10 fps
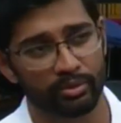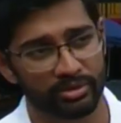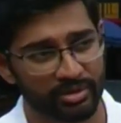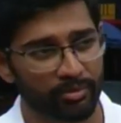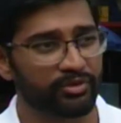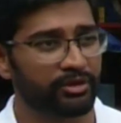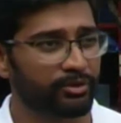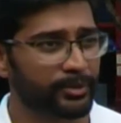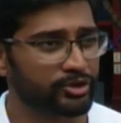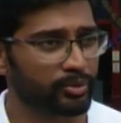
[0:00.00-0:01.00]
some of the
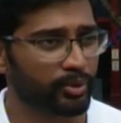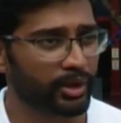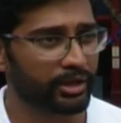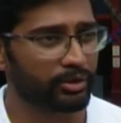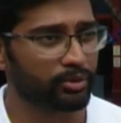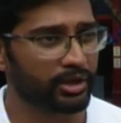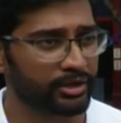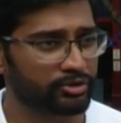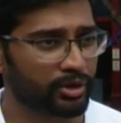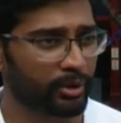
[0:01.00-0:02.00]
information we were getting
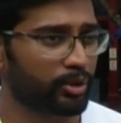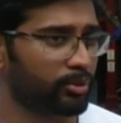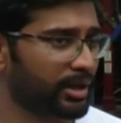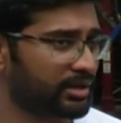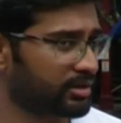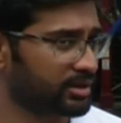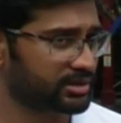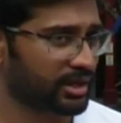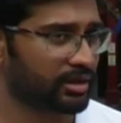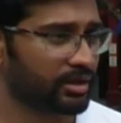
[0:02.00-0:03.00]
today so that we could better
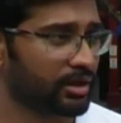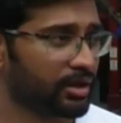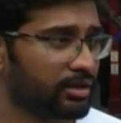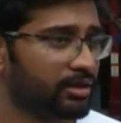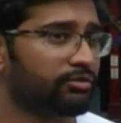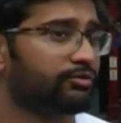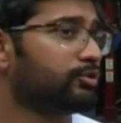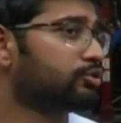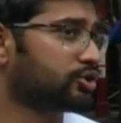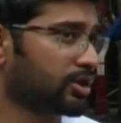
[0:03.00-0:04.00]
understand the
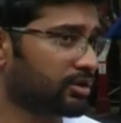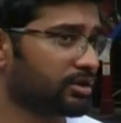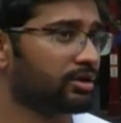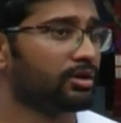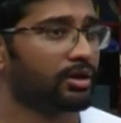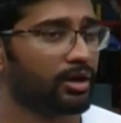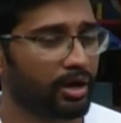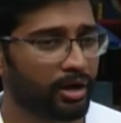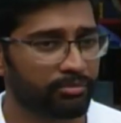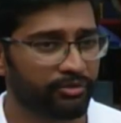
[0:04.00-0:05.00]
future
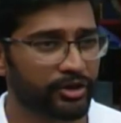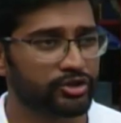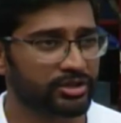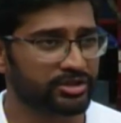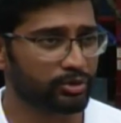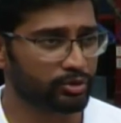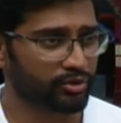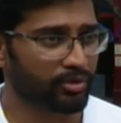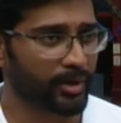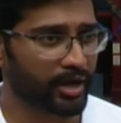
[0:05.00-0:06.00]
um, functions and
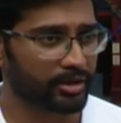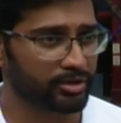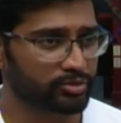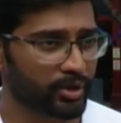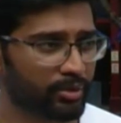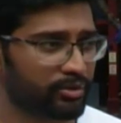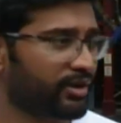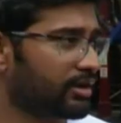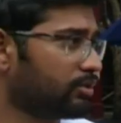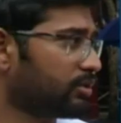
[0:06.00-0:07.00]
use of the market as well. We've
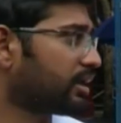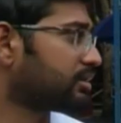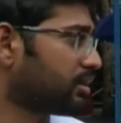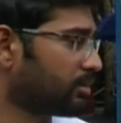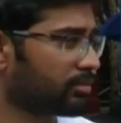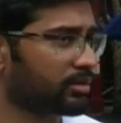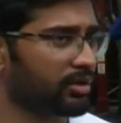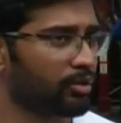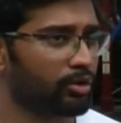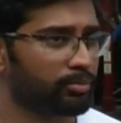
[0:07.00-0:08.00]
had a look at um,
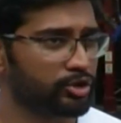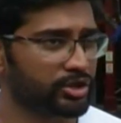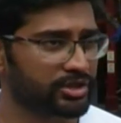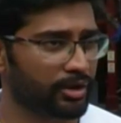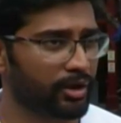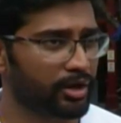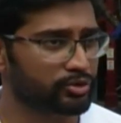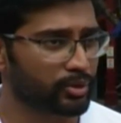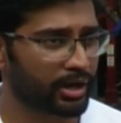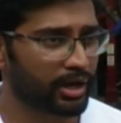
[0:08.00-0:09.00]
the old butchers area
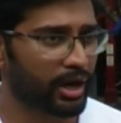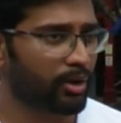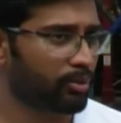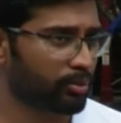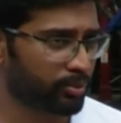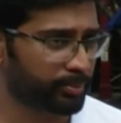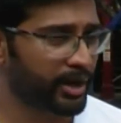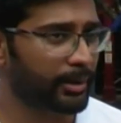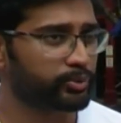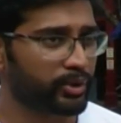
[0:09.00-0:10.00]
as well, how
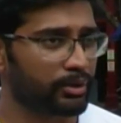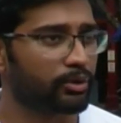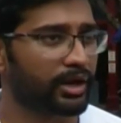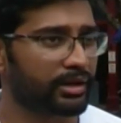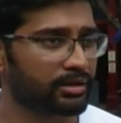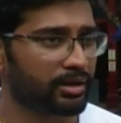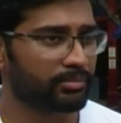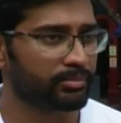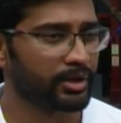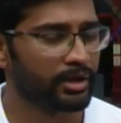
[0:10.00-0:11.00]
perhaps we can look at
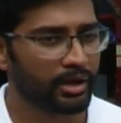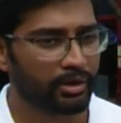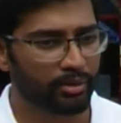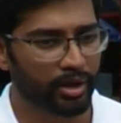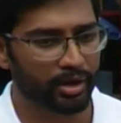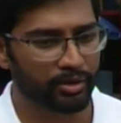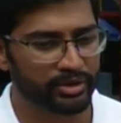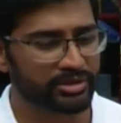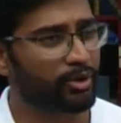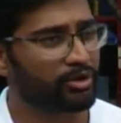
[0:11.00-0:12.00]
um, uh,
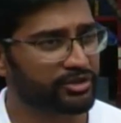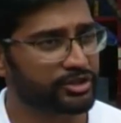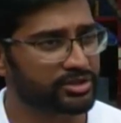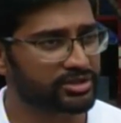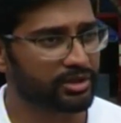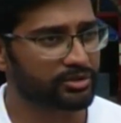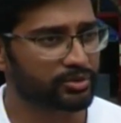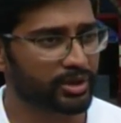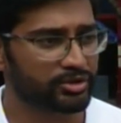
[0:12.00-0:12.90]
doing some renovations there as well,